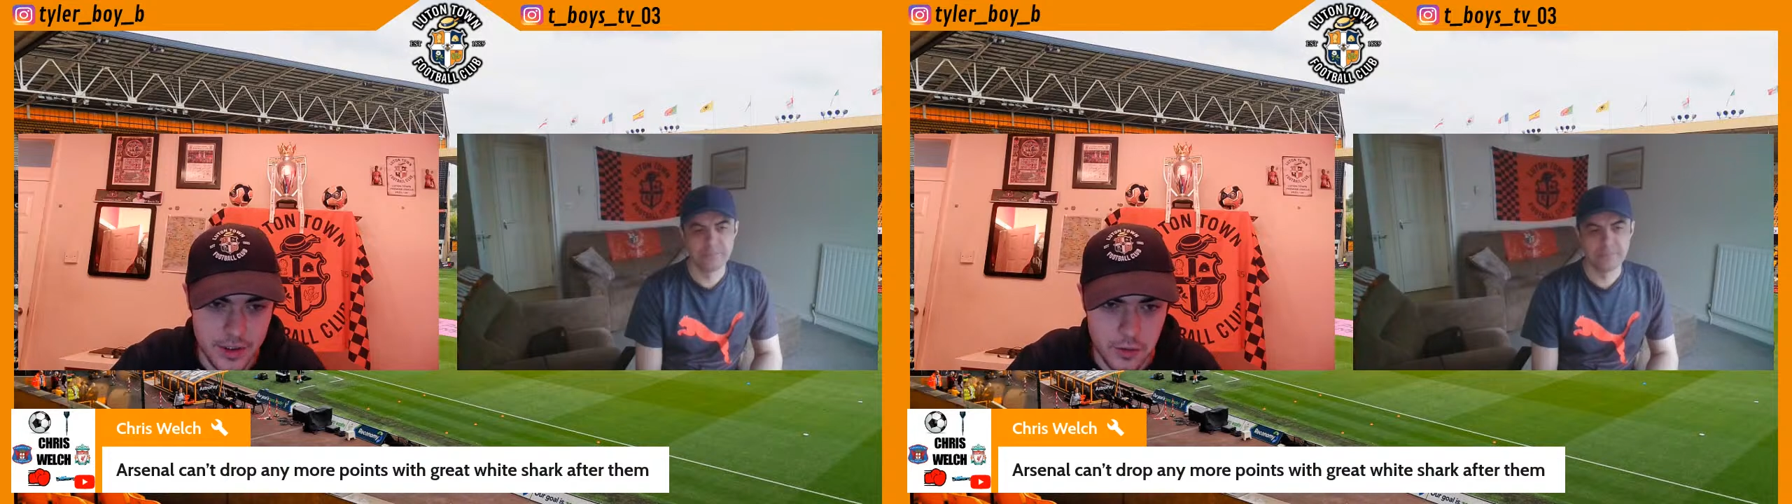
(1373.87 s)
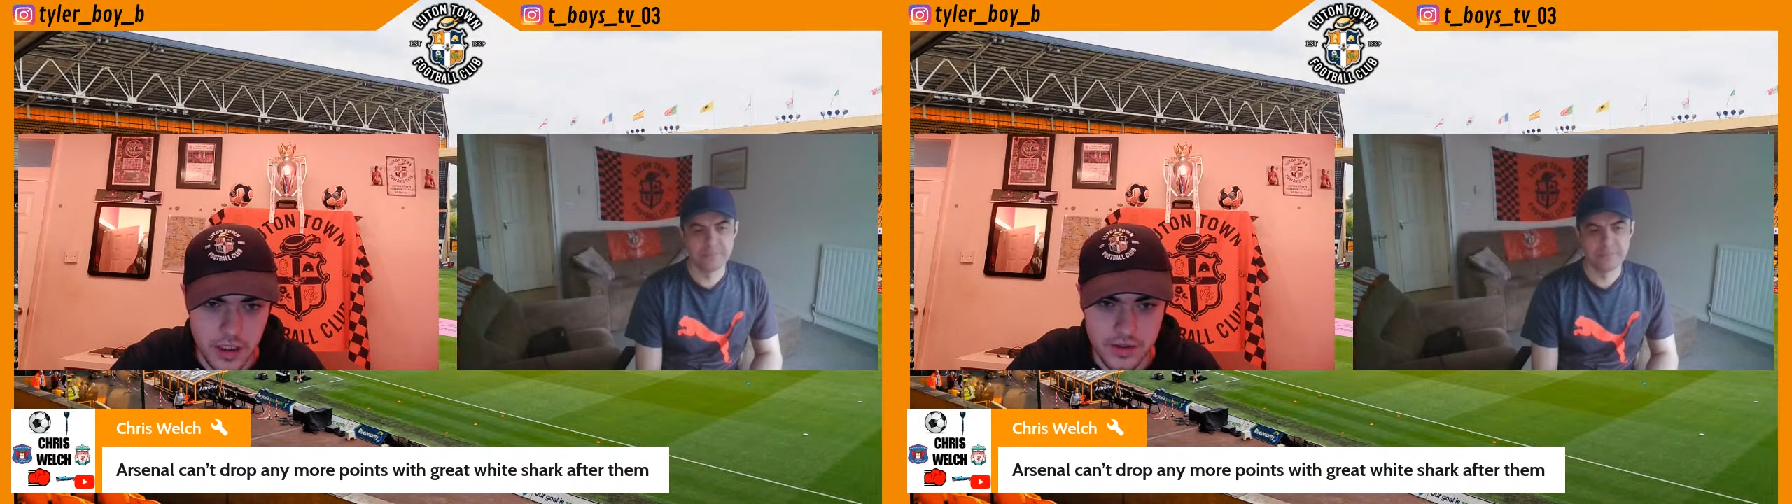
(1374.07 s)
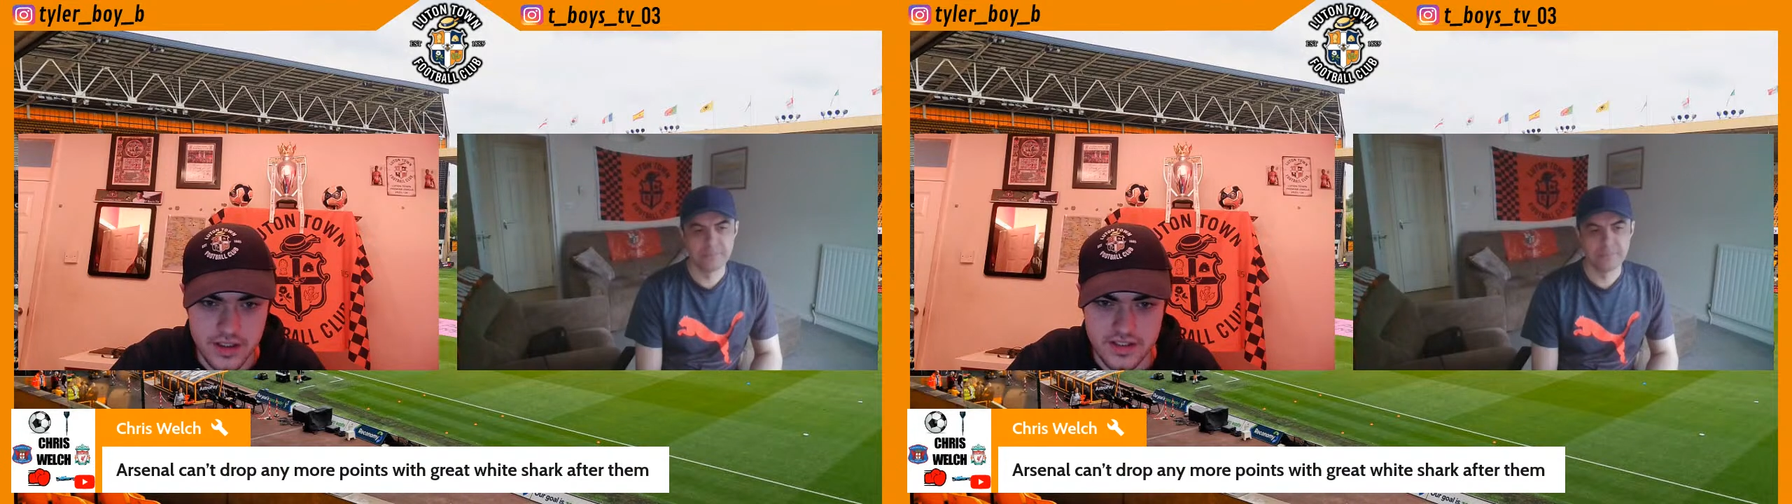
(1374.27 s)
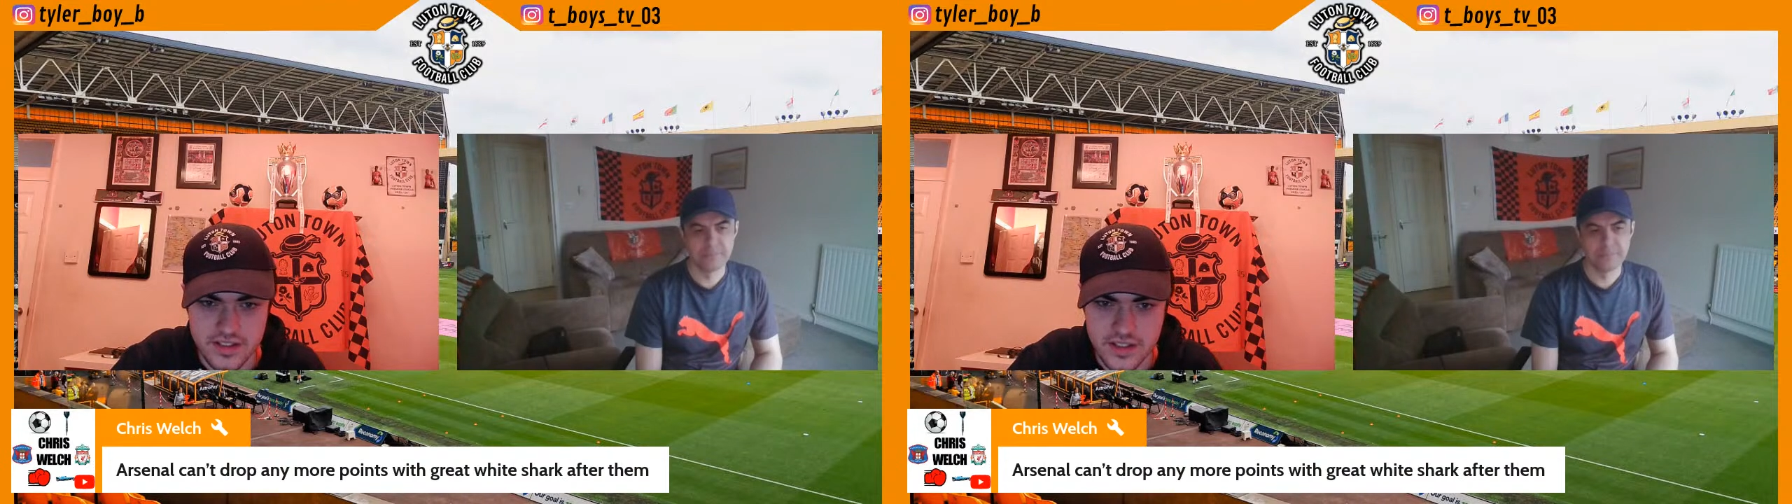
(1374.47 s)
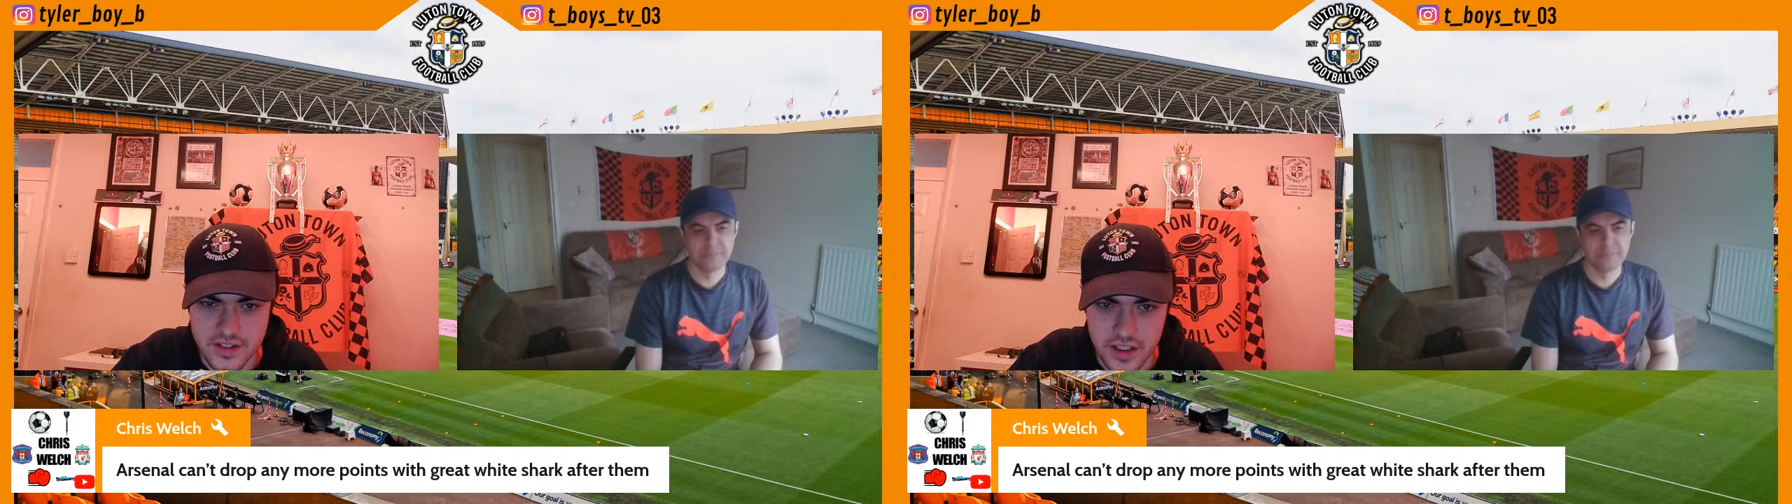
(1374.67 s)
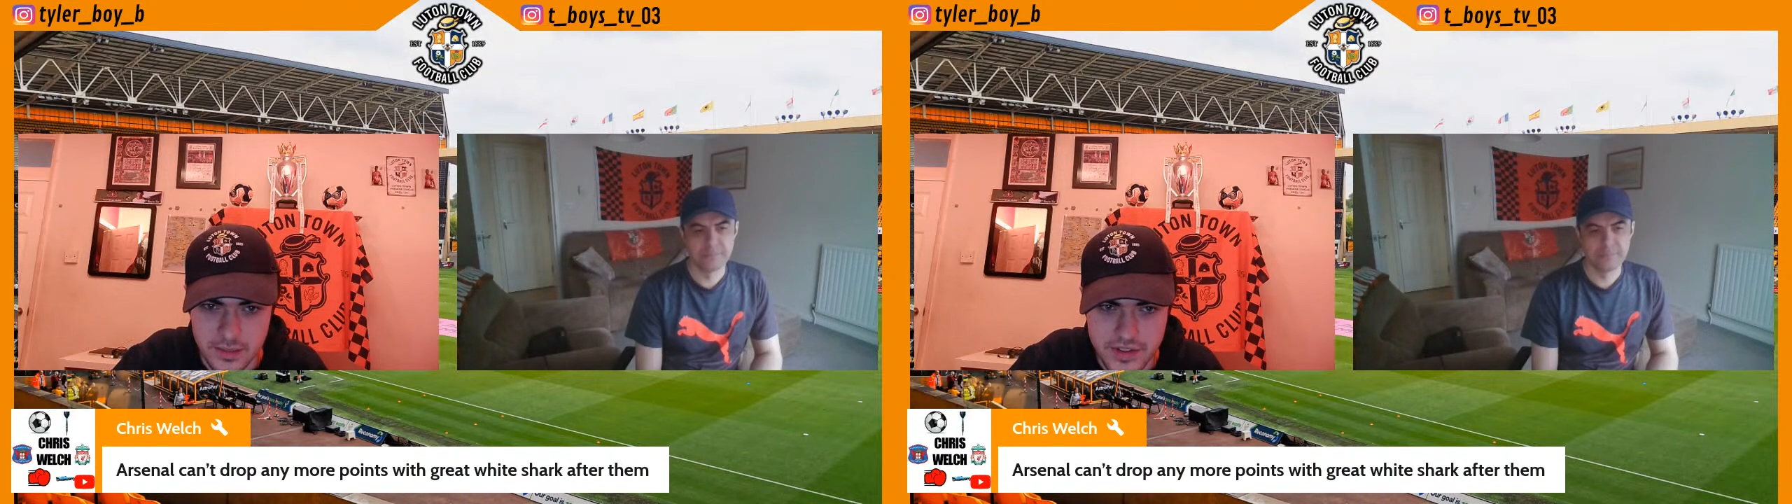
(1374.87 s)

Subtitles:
we all know this is the time